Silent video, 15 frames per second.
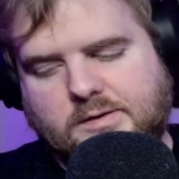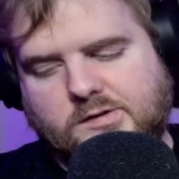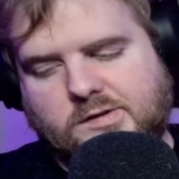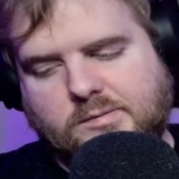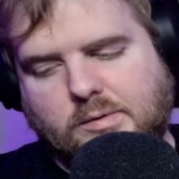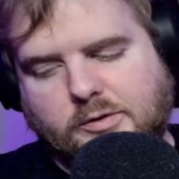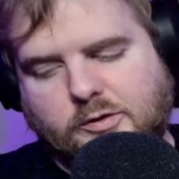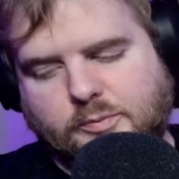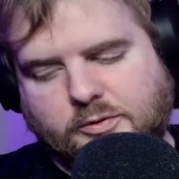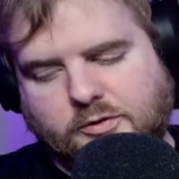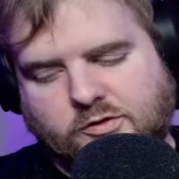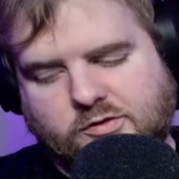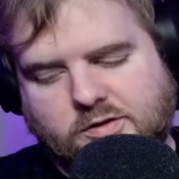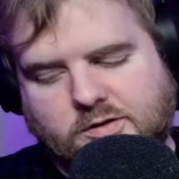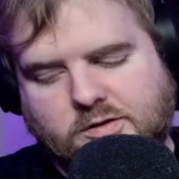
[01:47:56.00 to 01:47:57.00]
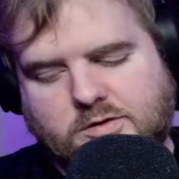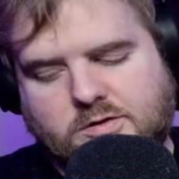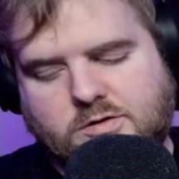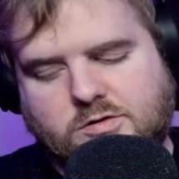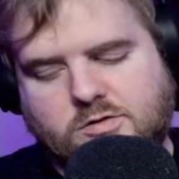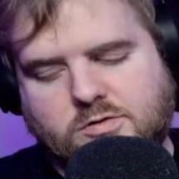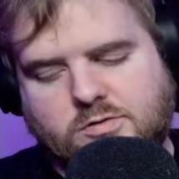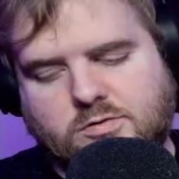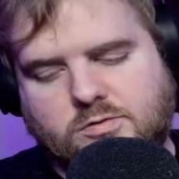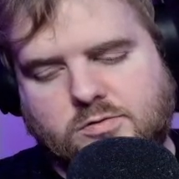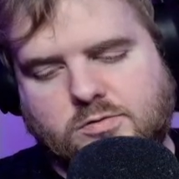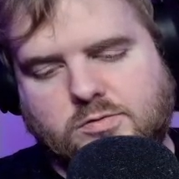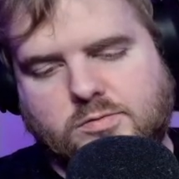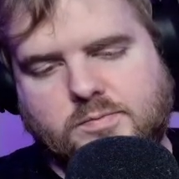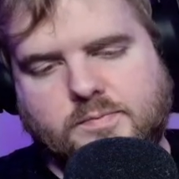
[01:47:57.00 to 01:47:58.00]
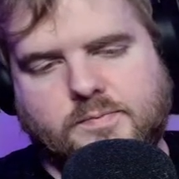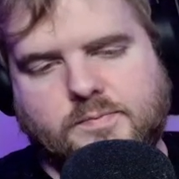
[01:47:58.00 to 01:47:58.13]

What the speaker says: See what we're supposed to do.